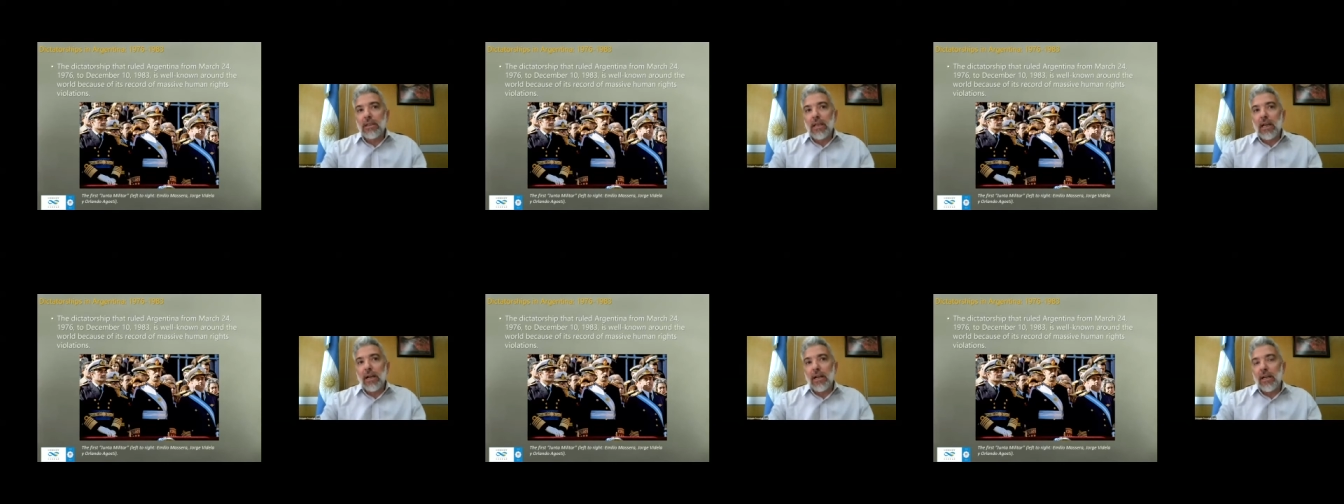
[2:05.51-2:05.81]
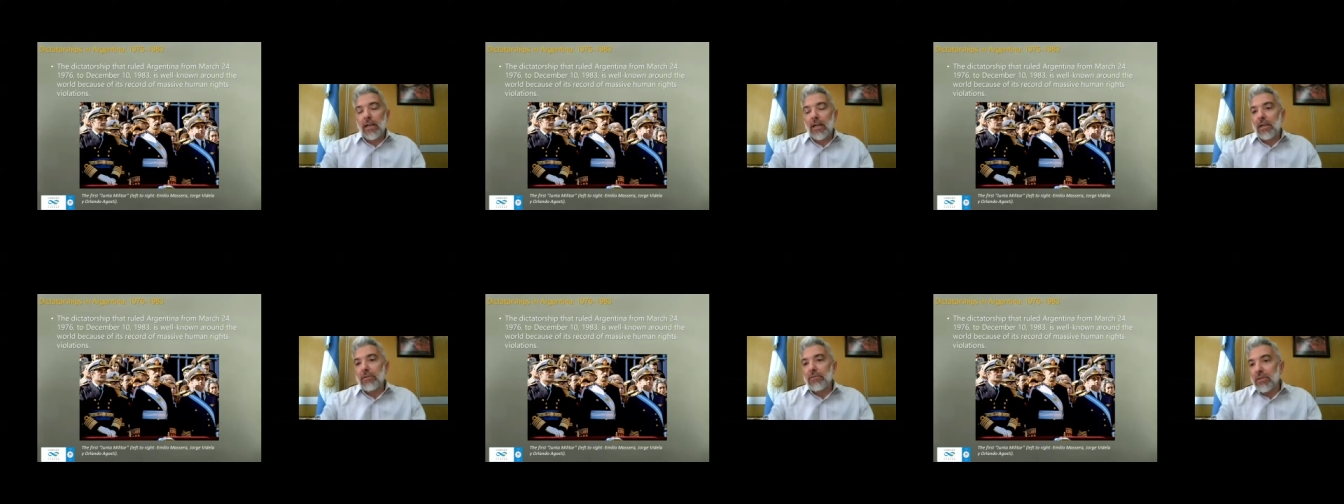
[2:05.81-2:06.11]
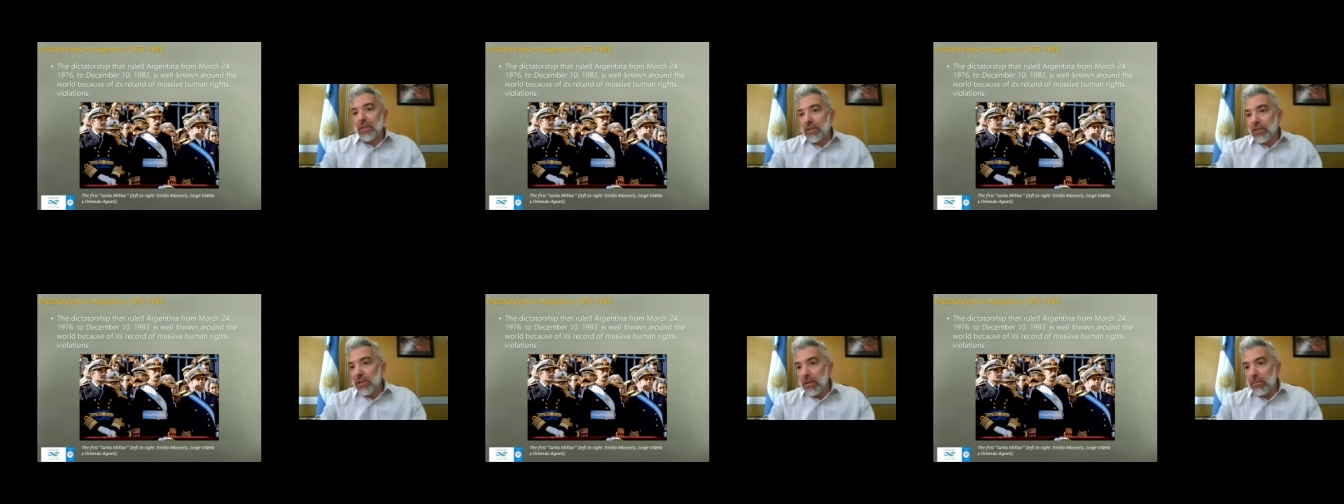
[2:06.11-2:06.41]
a
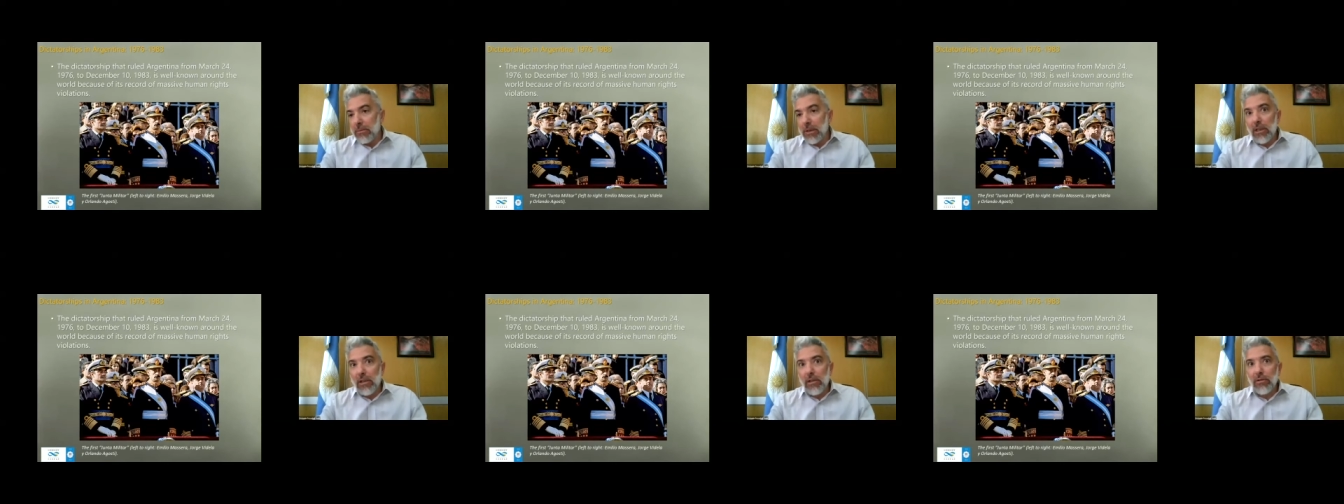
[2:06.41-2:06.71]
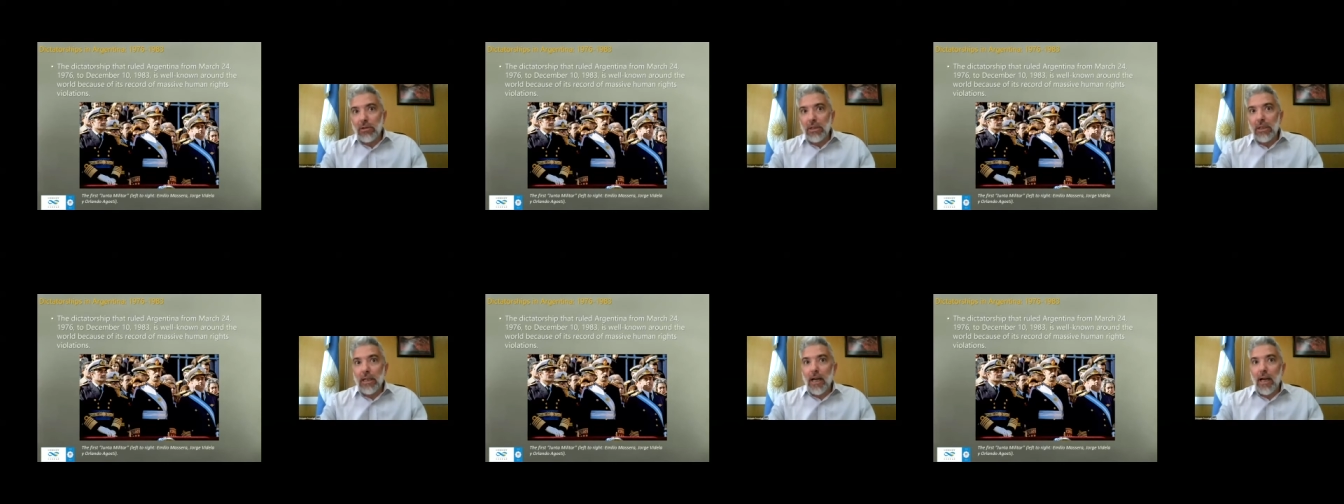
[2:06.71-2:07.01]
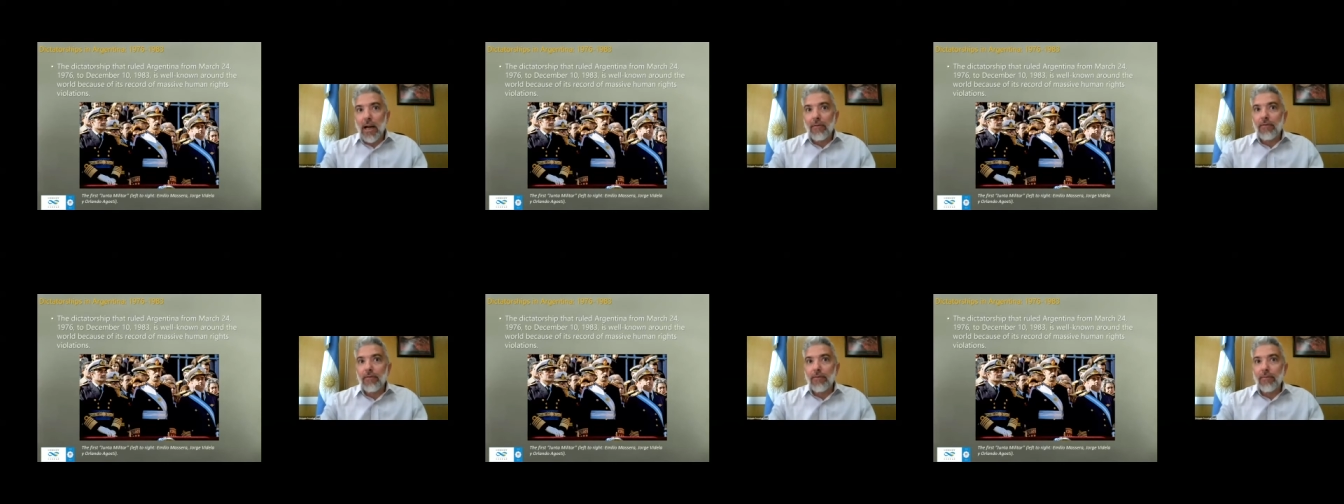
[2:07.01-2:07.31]
regime including
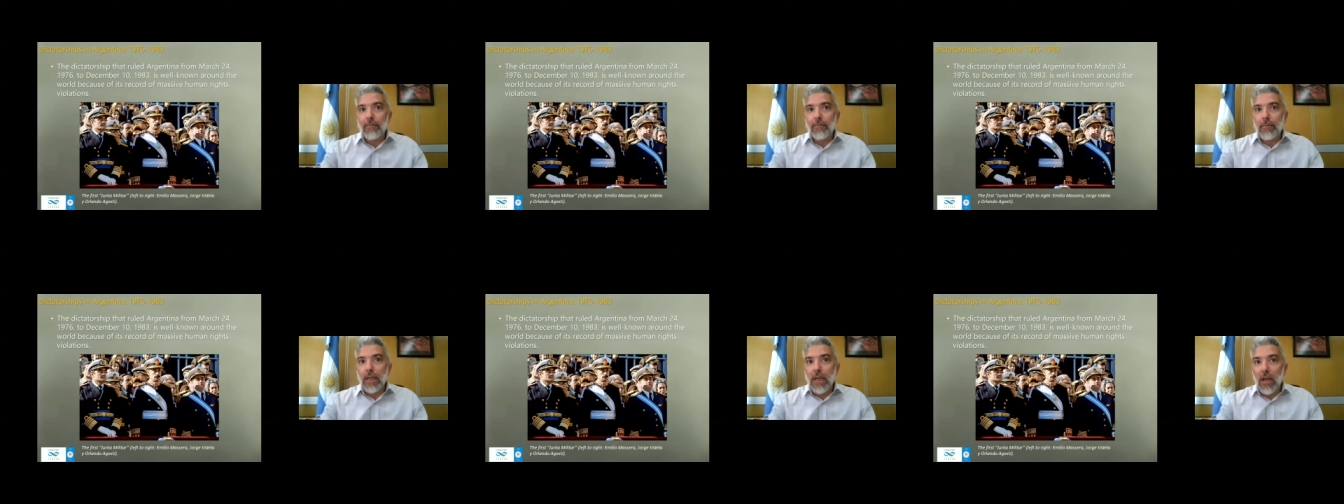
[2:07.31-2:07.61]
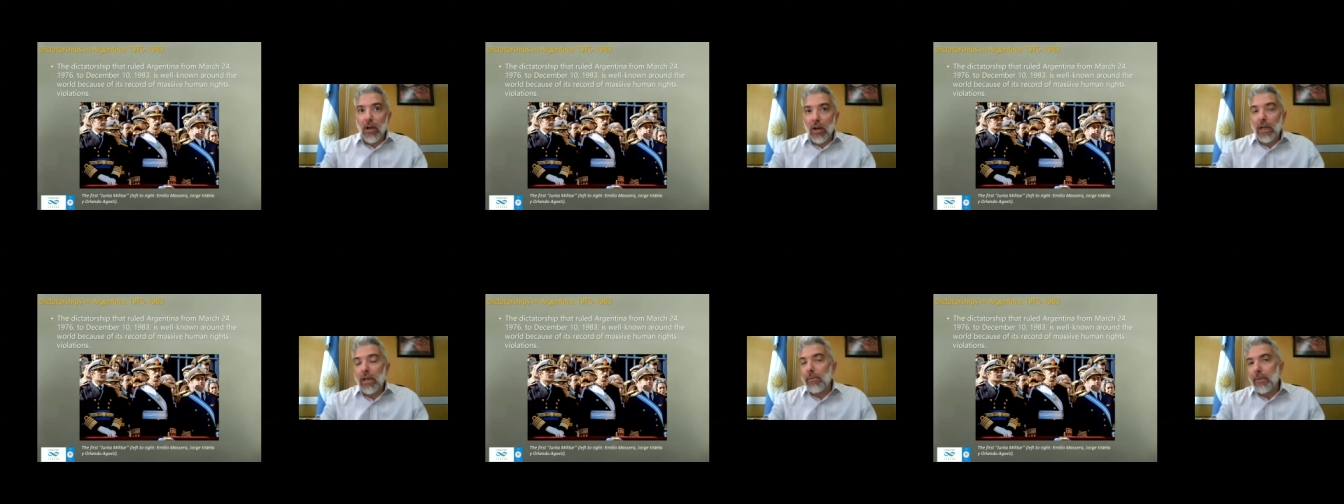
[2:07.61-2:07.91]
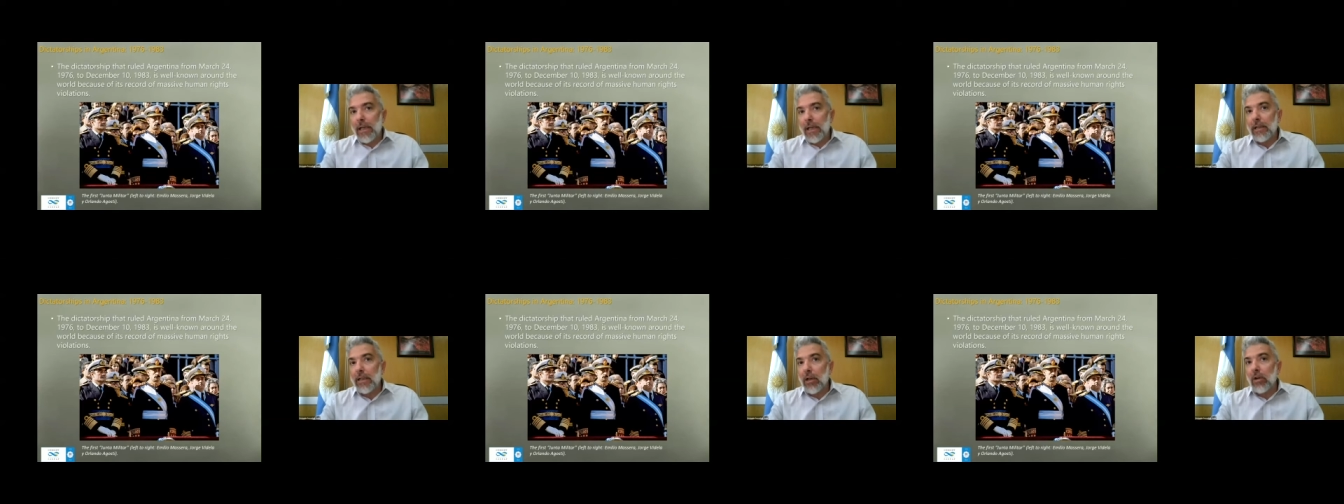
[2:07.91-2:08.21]
a
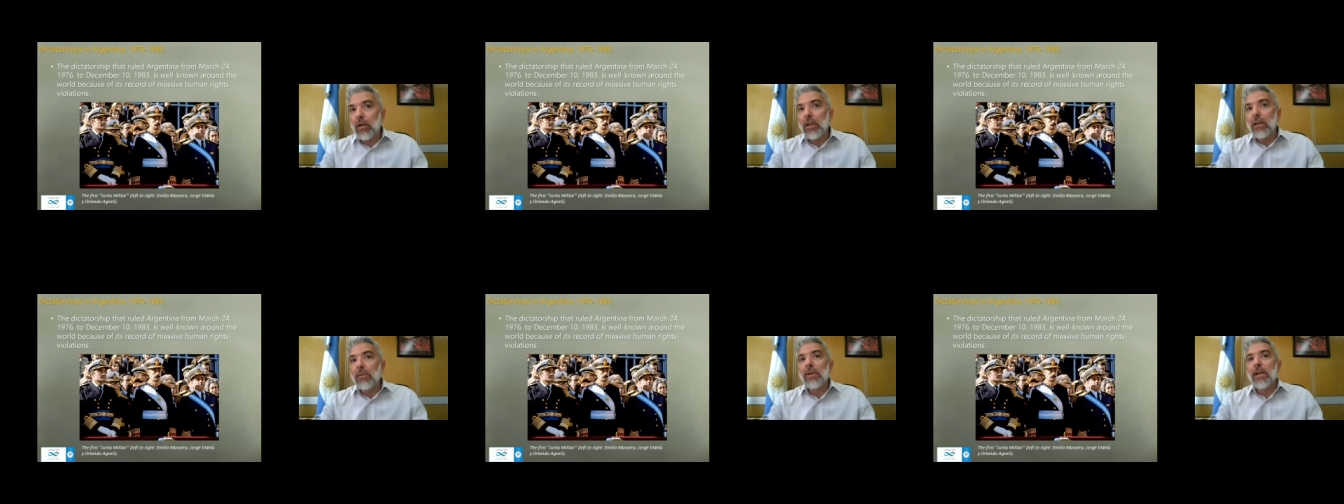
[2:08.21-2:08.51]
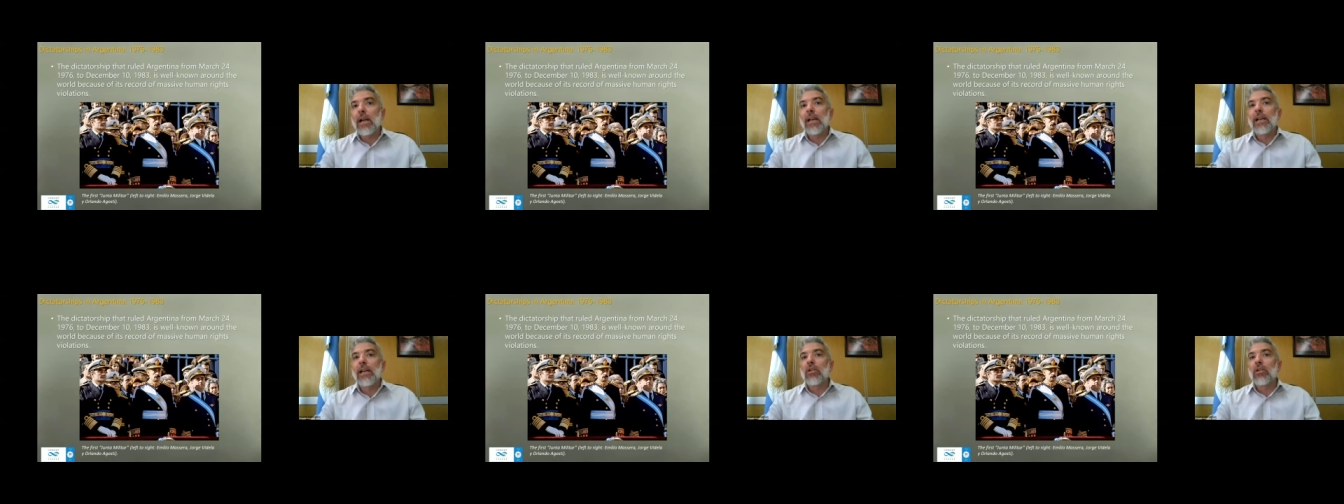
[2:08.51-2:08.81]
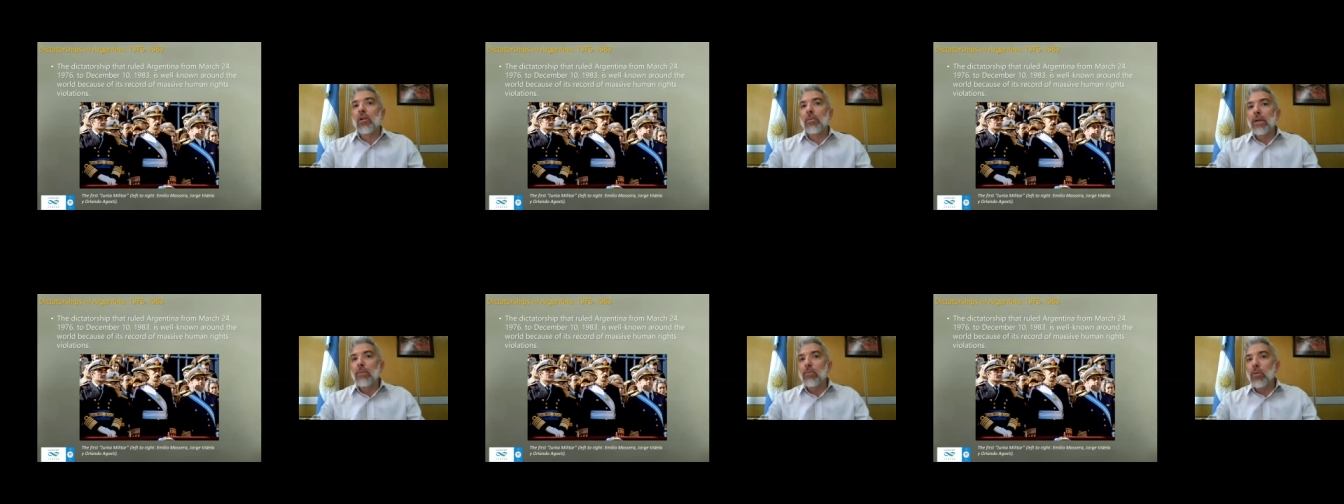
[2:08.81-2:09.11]
neoliberal, neoliberal
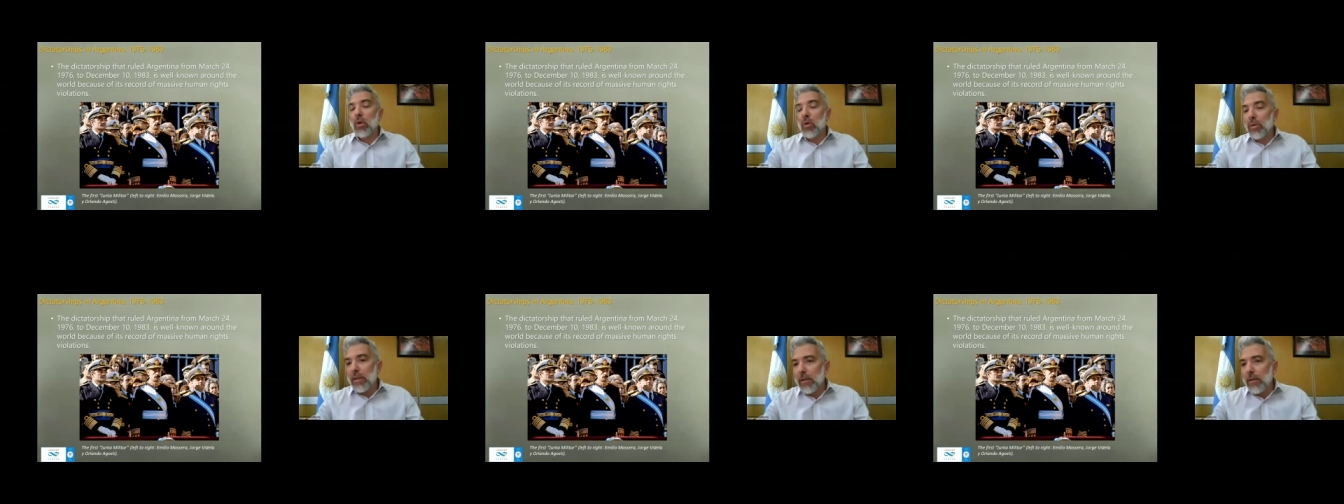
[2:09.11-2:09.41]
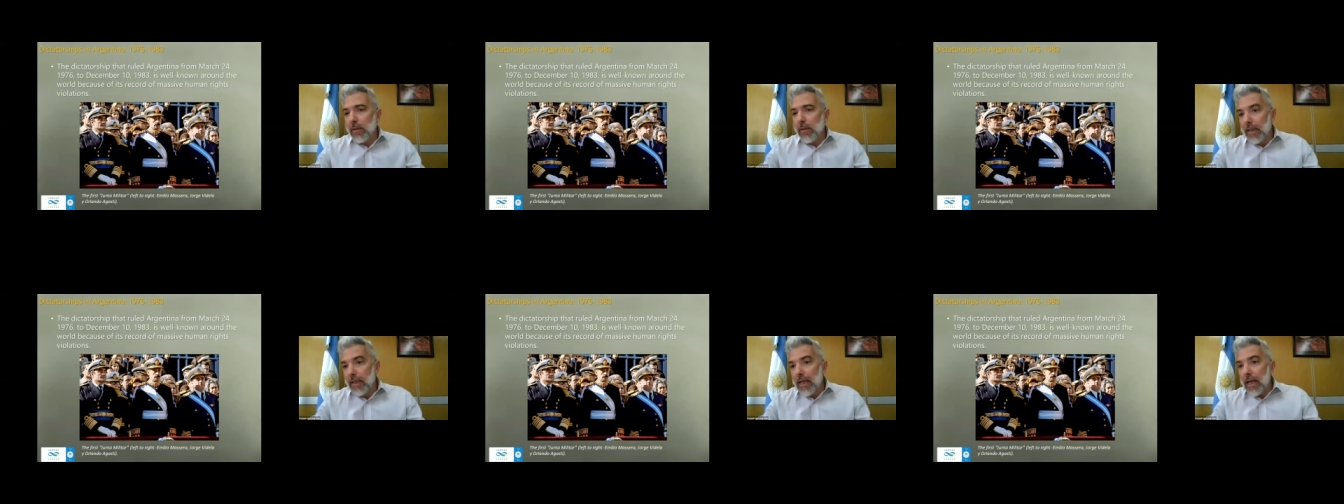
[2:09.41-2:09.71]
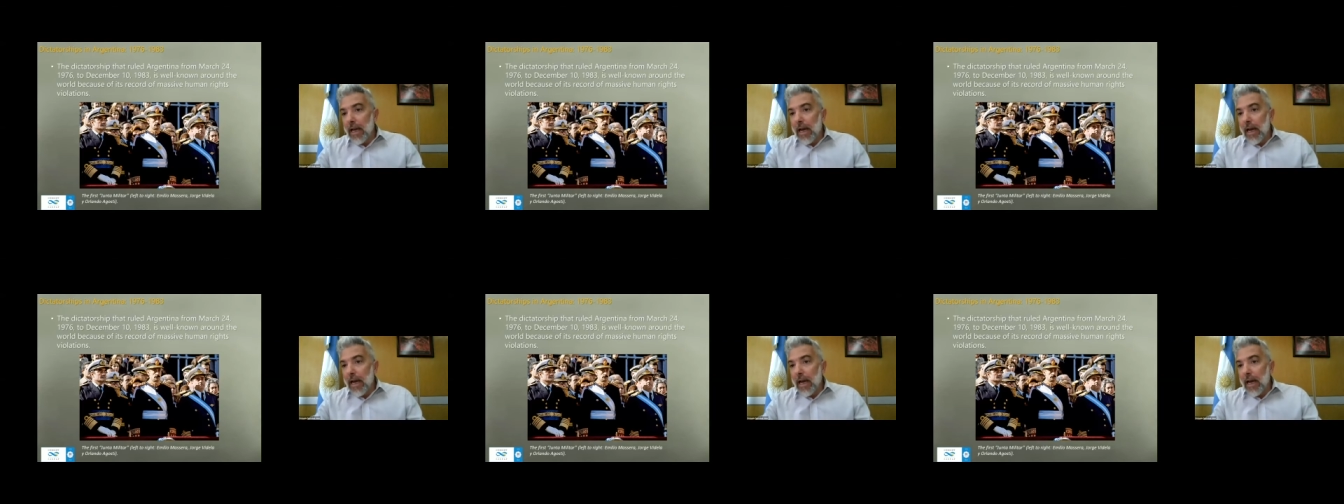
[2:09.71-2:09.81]
economic model